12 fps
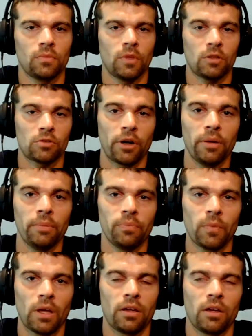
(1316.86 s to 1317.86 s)
That's great.
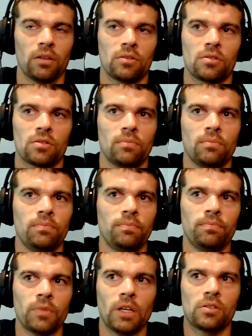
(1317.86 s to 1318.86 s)
I think it's
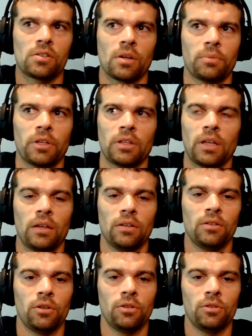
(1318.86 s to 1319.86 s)
something that
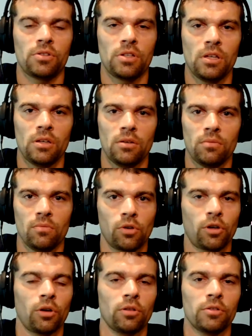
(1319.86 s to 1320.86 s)
you see
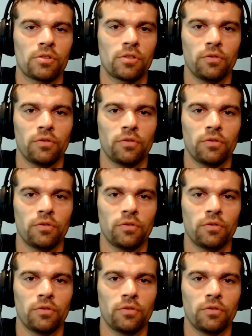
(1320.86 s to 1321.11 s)
regardless